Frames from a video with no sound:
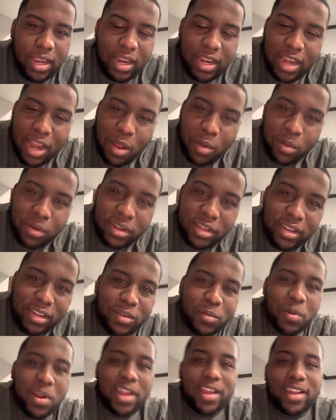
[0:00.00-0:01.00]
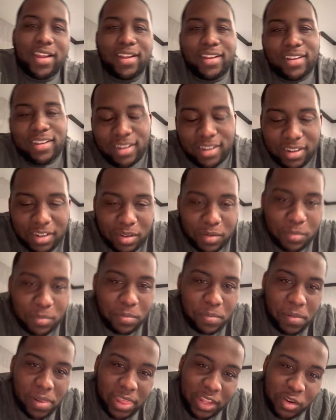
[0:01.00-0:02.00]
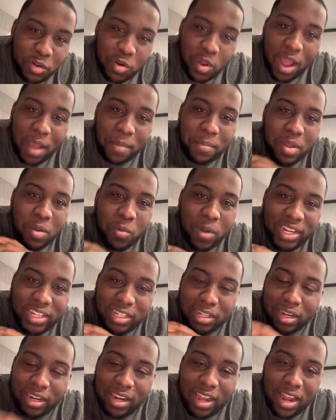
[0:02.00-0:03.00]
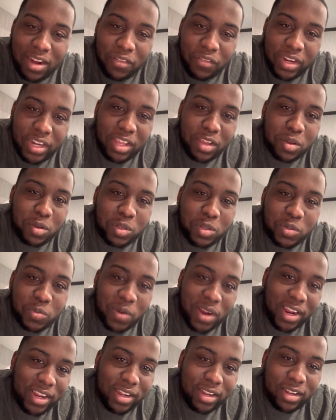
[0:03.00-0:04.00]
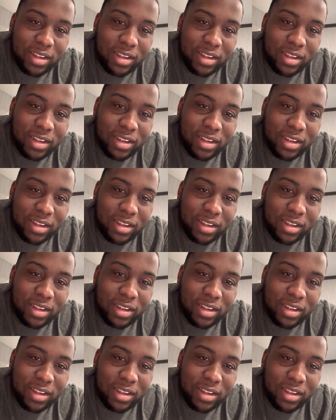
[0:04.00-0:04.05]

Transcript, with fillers: Now look, right, um, you know, I've been watching a lot of videos, right?